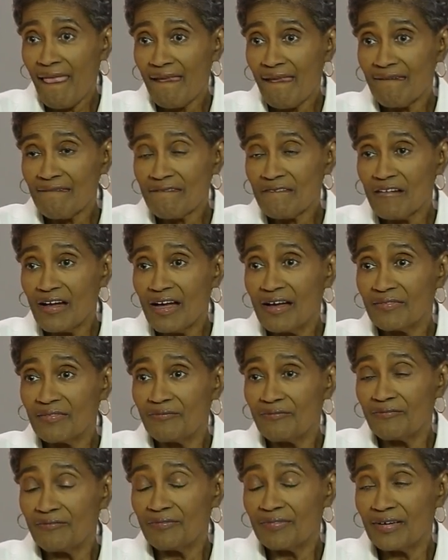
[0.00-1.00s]
And
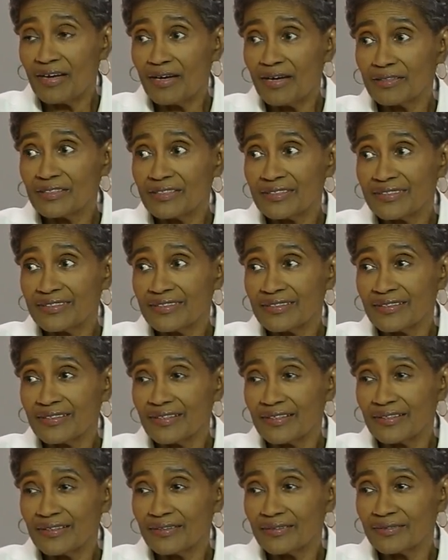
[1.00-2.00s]
so
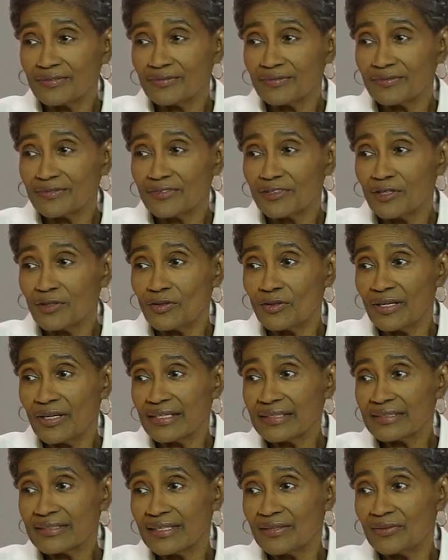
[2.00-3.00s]

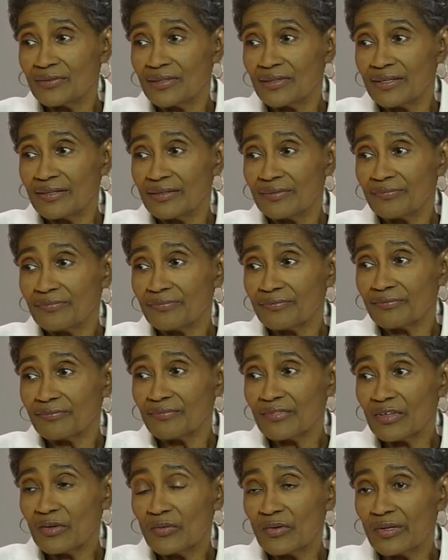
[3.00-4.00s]
I say,
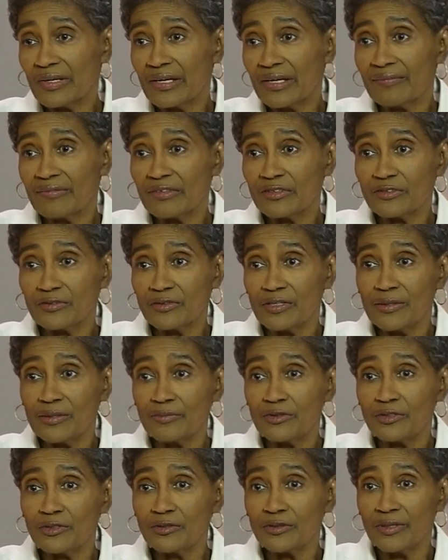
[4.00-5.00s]
whatever
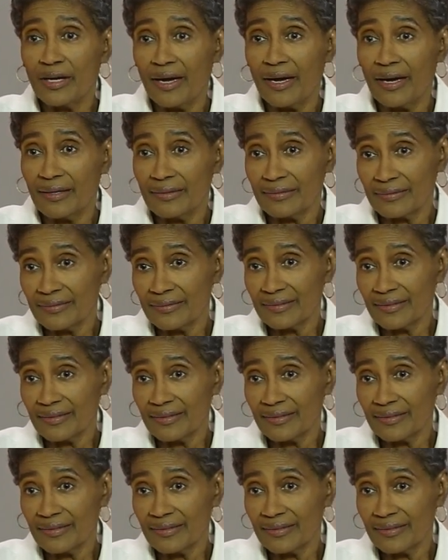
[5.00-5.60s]
dreams you got,